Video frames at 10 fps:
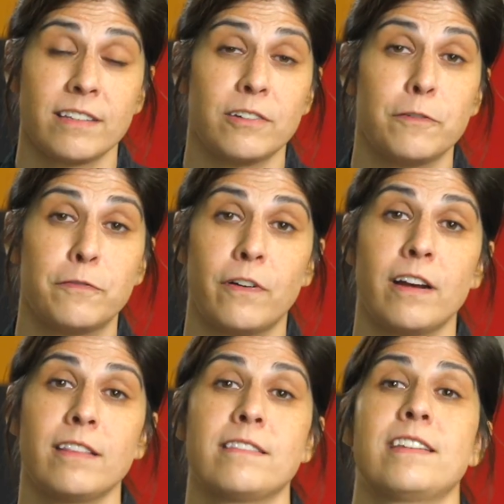a little
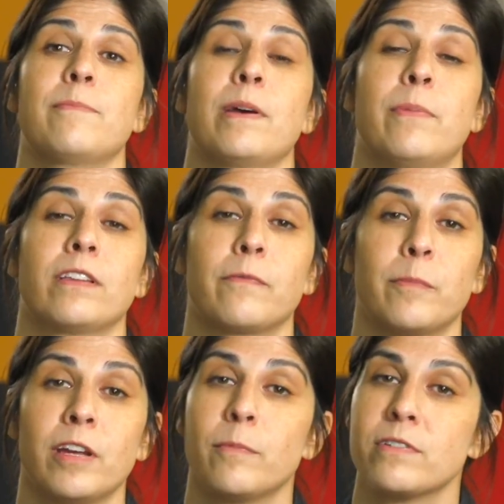fun tip I picked up from
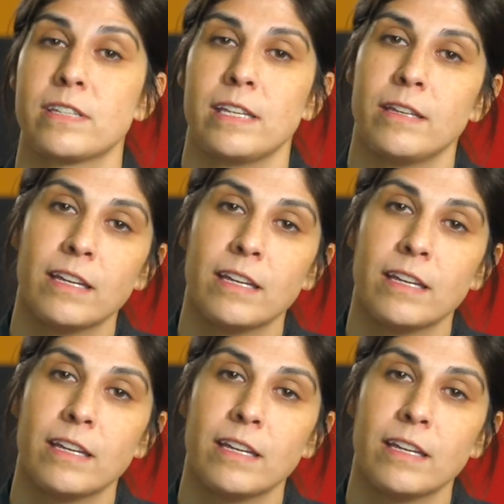him is he